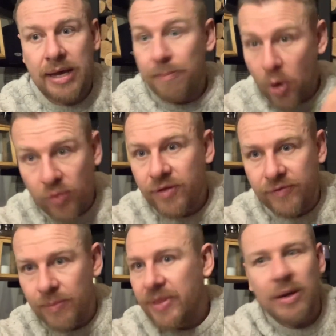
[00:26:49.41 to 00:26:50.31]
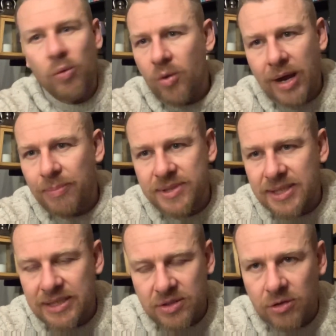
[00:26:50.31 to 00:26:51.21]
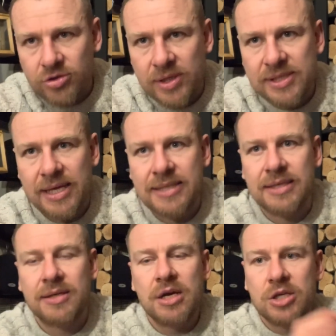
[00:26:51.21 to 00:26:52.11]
both of them, and that won't happen until it's all translated.